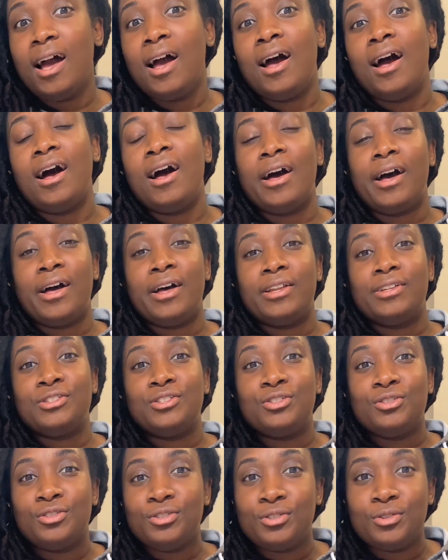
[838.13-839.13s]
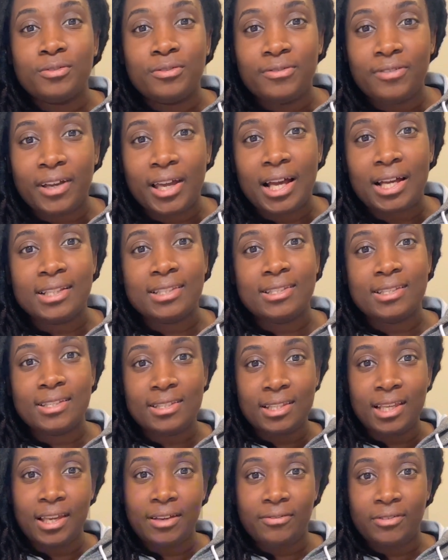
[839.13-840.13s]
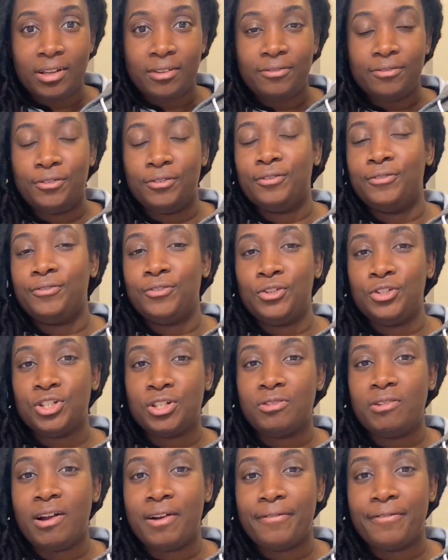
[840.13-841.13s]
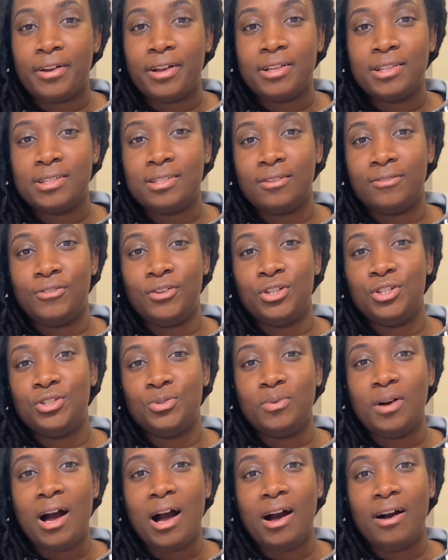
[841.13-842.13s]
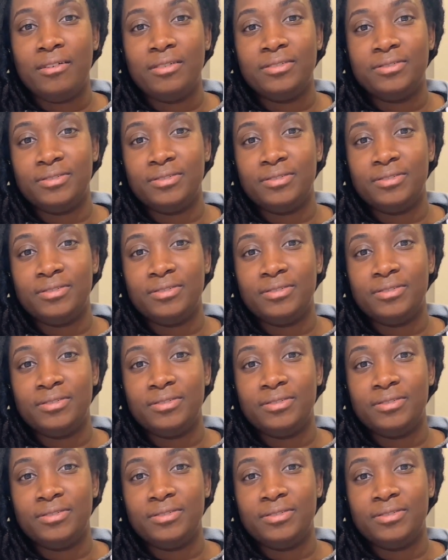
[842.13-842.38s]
and don't forget to save it for future reference if you do have